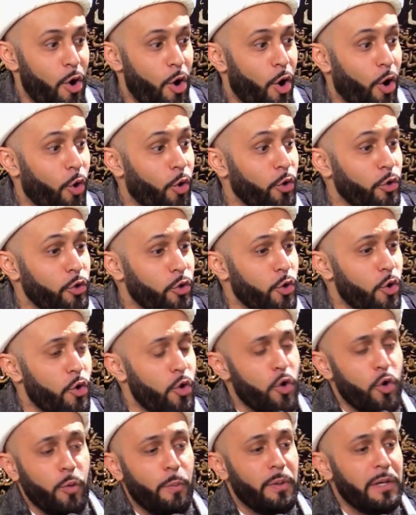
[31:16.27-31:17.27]
O you
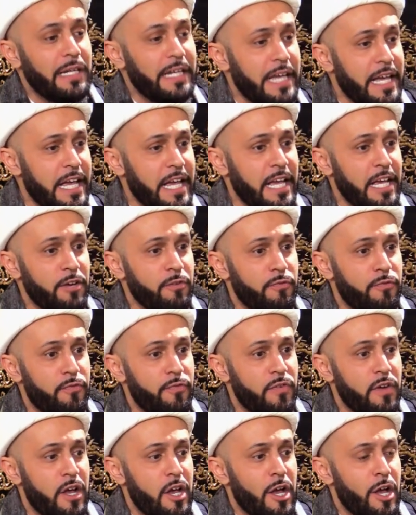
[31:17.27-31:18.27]
who
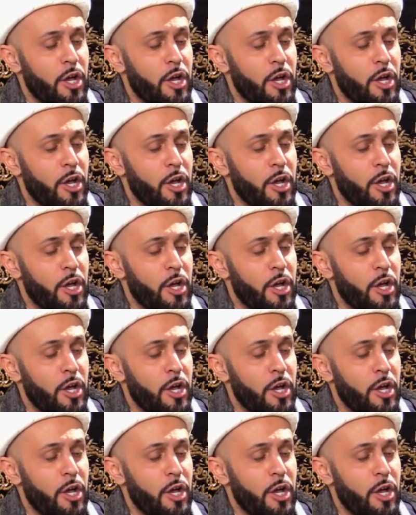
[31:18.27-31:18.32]
believe,